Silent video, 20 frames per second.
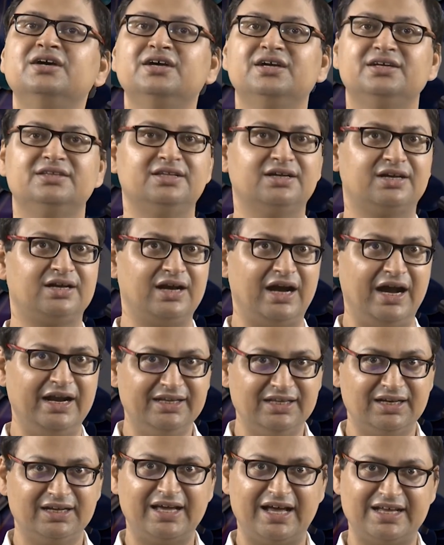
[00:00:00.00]
In the
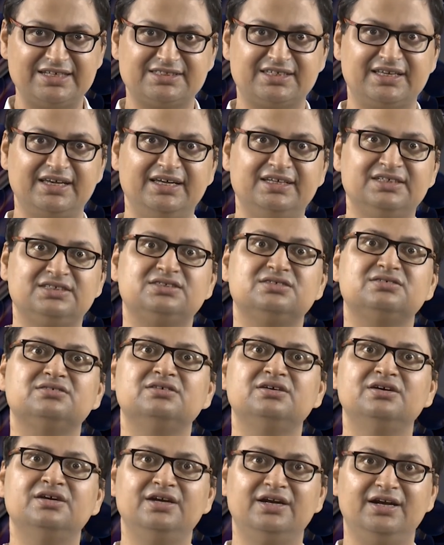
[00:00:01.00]
ideal gas case,
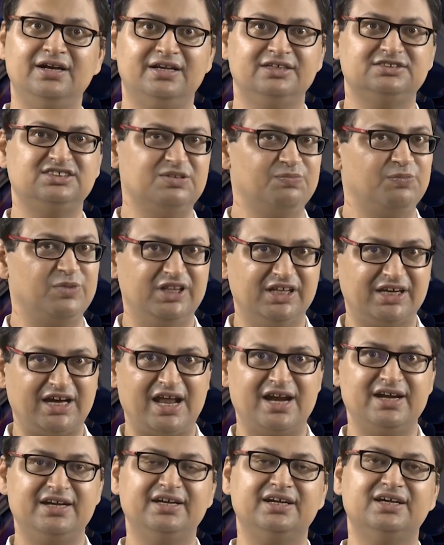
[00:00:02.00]
it is simply the
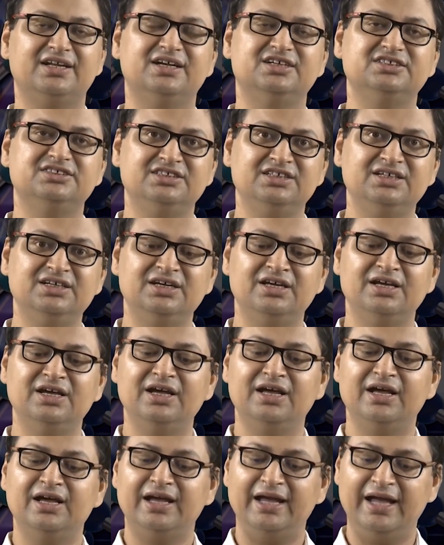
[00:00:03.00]
kinetic energy,
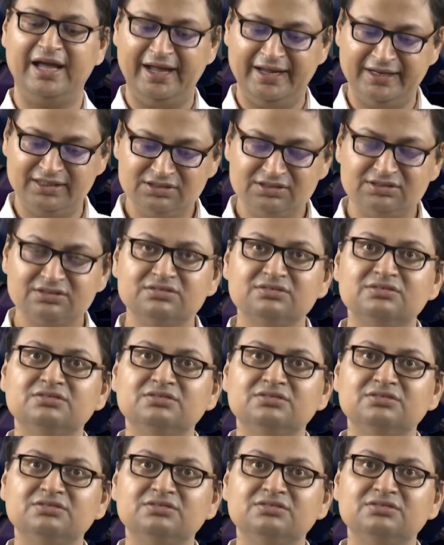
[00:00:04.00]
and